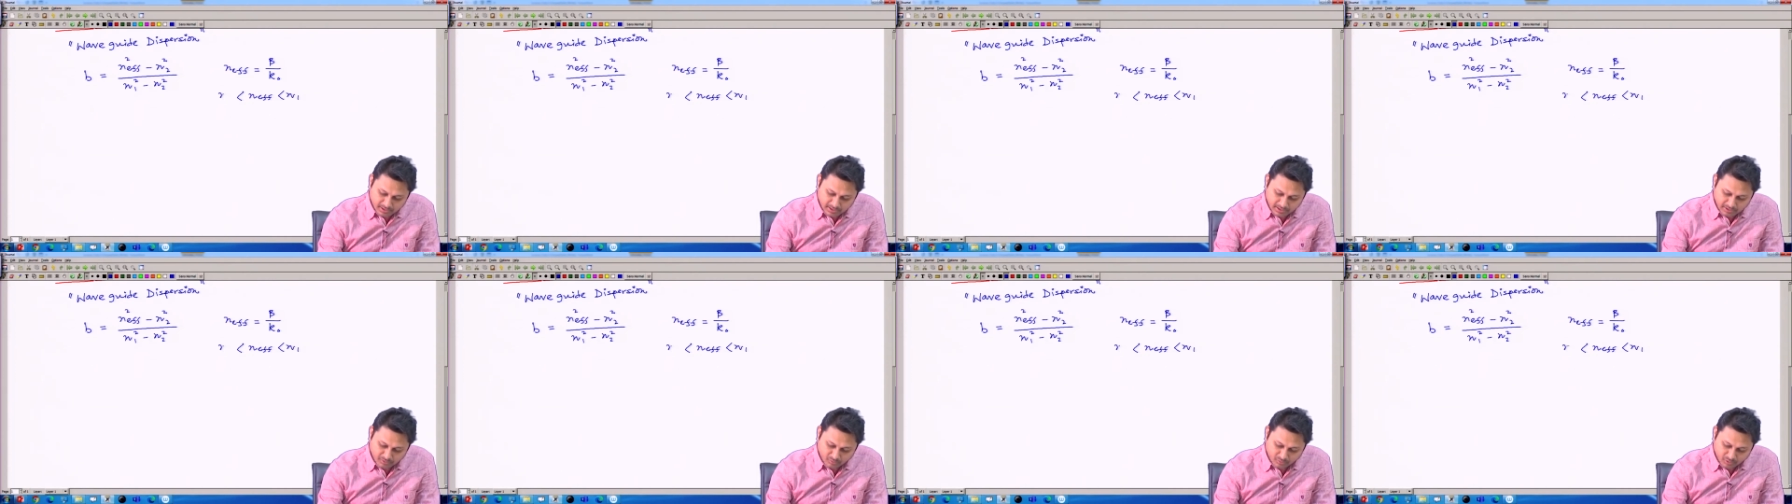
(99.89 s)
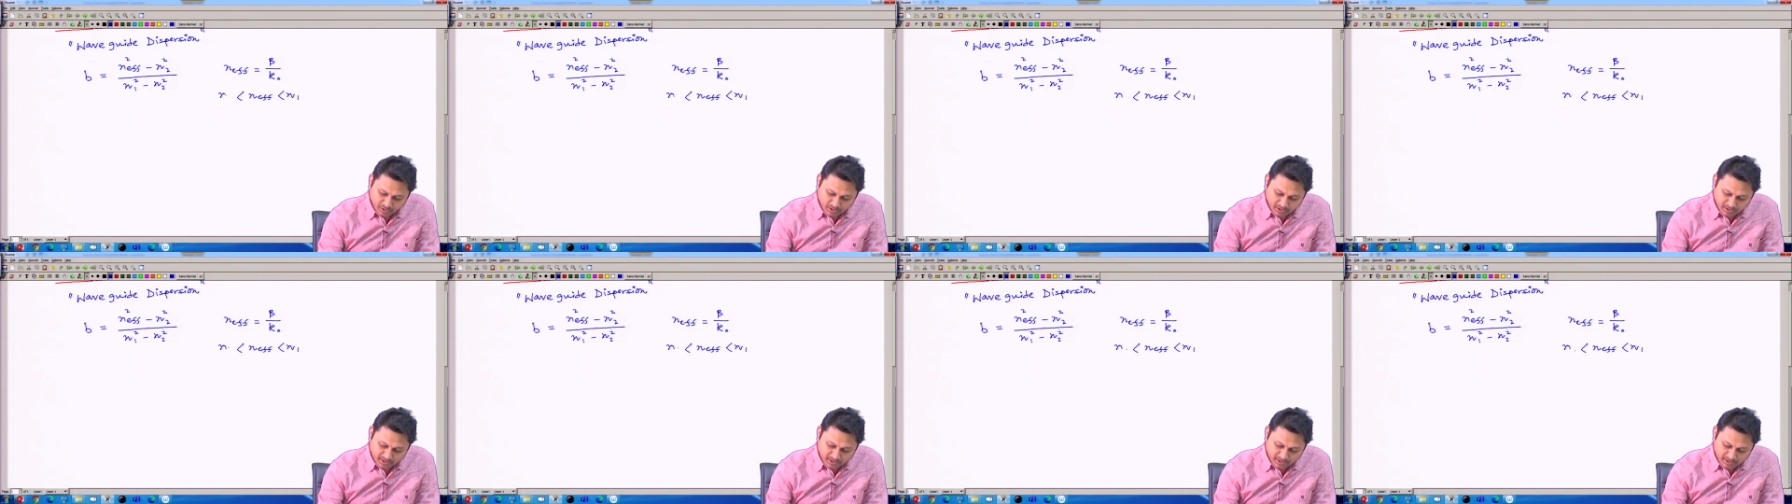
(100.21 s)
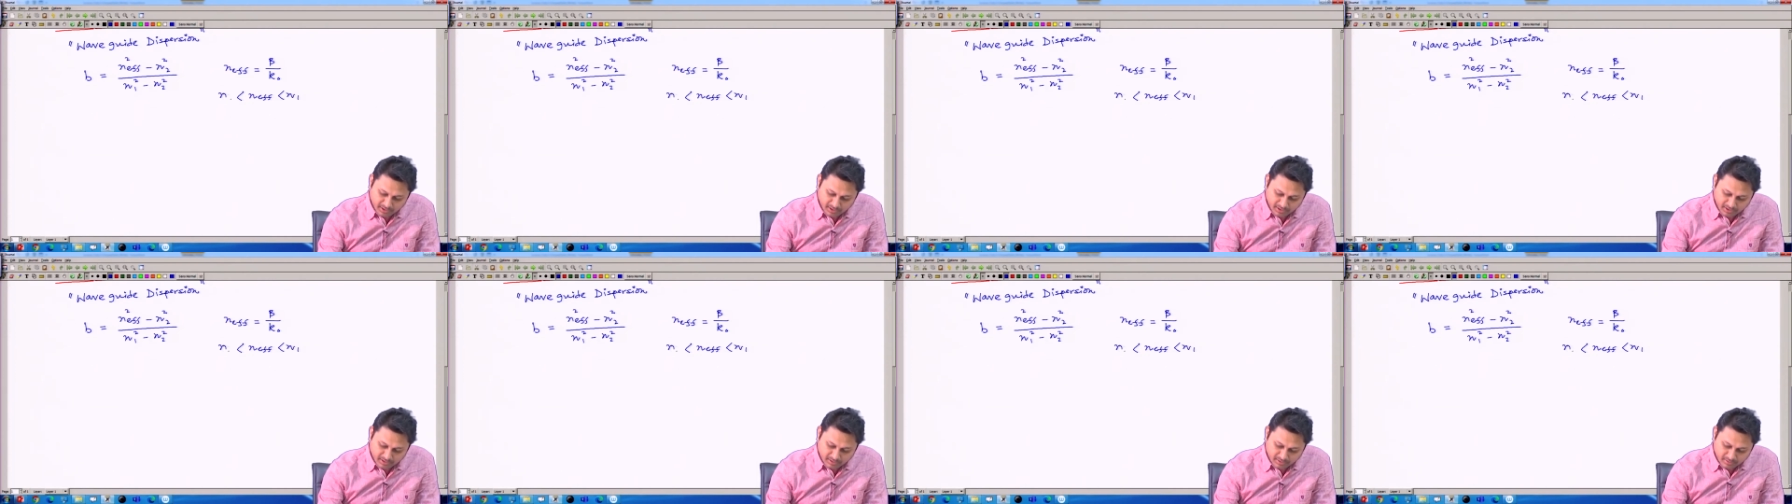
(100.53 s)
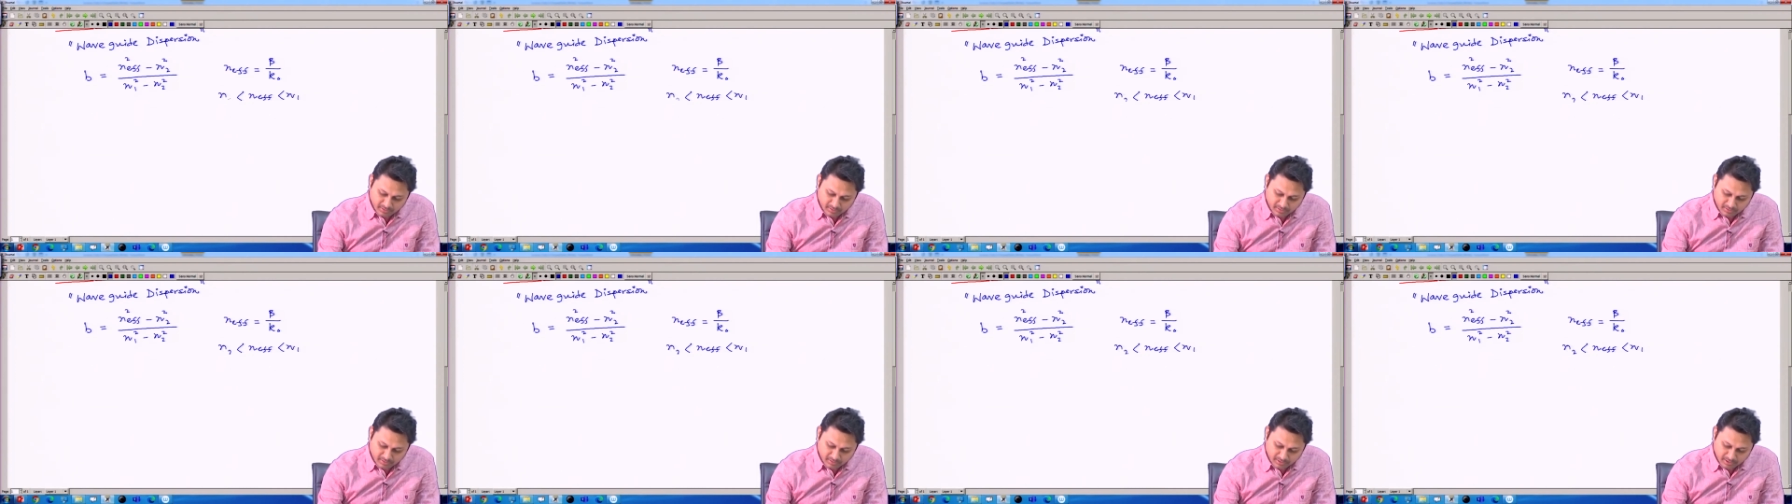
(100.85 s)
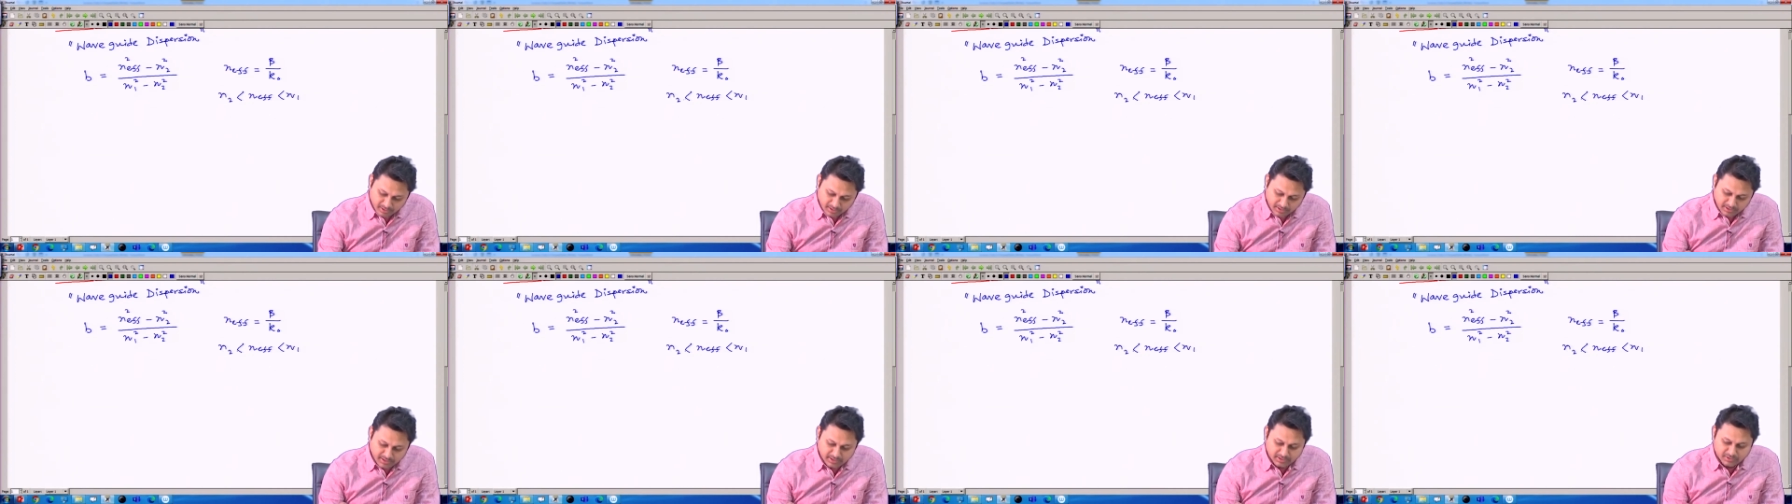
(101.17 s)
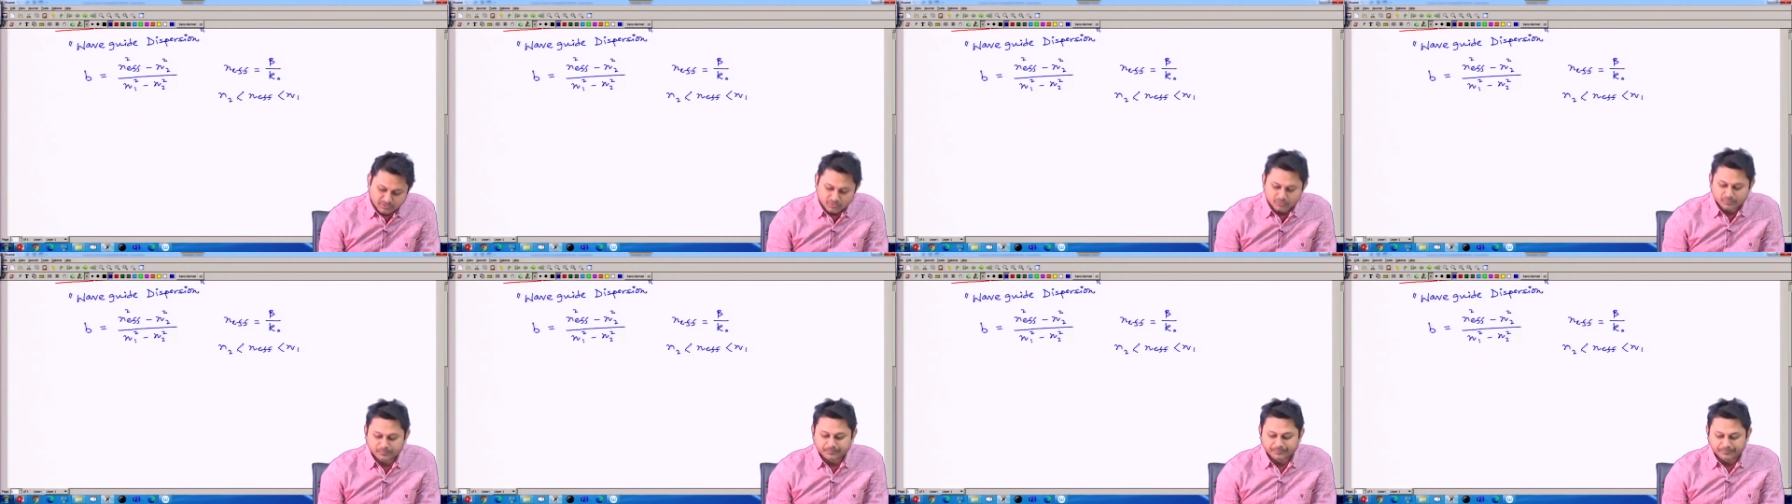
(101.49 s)
N1 and
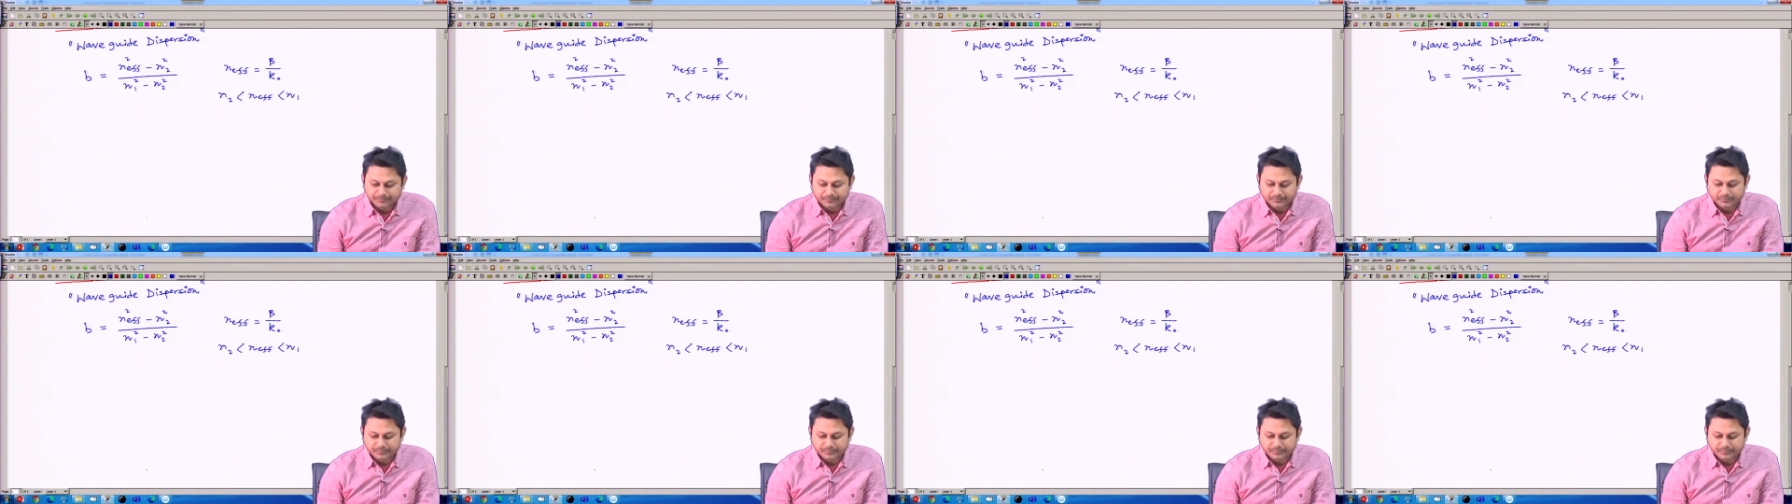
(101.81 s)
N2.